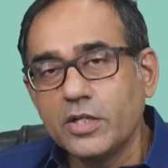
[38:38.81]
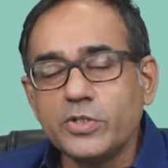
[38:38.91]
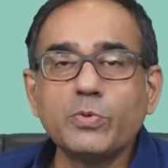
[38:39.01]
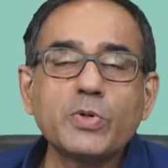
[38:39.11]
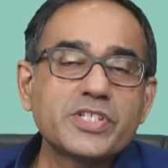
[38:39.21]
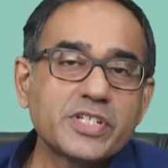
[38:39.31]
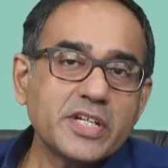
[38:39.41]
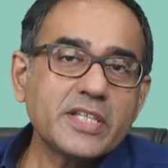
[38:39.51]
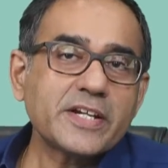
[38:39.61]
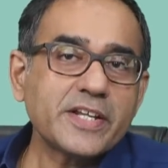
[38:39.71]
you would see
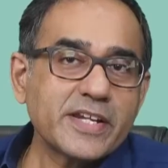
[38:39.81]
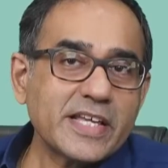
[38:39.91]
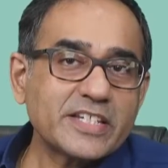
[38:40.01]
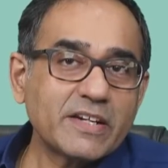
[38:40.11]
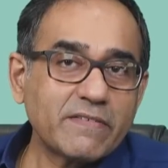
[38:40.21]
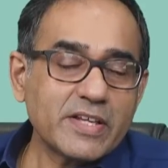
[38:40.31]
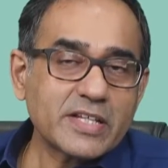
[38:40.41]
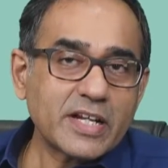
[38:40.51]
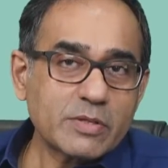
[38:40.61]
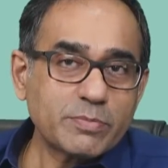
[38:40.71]
that India's
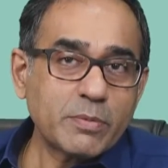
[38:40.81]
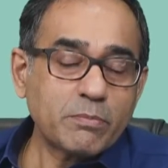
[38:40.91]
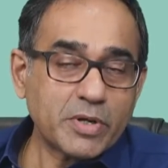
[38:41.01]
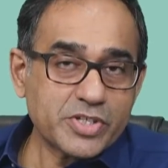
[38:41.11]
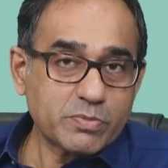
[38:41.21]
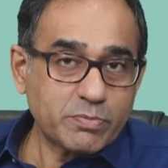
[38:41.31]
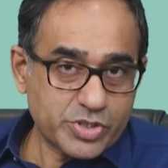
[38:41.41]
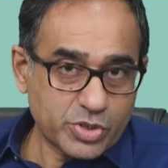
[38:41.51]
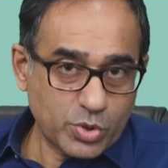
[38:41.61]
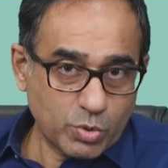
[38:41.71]
inflation has been much,
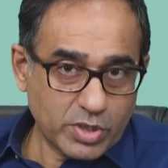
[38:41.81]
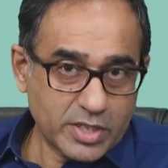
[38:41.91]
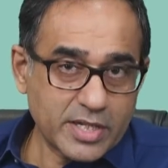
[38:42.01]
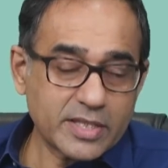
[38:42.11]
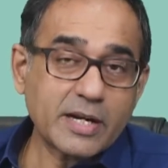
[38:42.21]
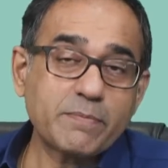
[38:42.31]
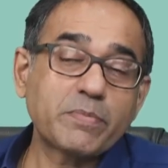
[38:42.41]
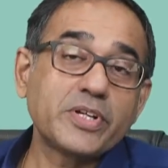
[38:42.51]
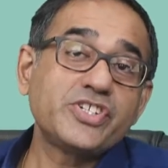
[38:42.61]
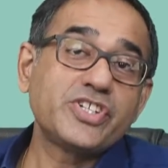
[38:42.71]
much lower than that
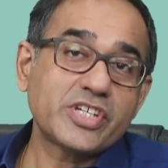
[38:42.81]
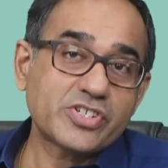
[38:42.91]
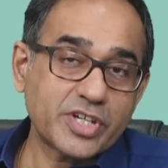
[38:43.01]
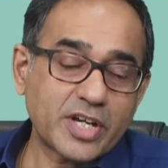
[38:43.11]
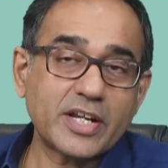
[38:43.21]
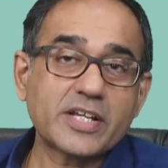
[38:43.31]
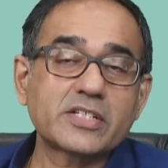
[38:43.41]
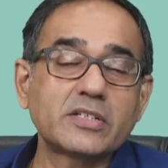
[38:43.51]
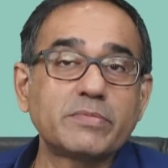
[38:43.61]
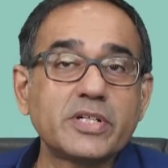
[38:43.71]
pre-GST
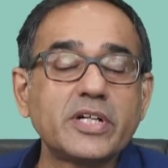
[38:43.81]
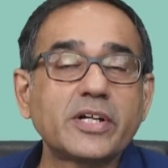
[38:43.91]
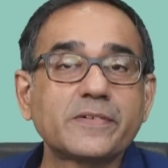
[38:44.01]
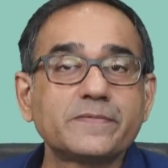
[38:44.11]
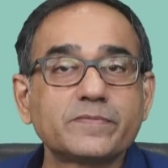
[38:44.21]
collection period.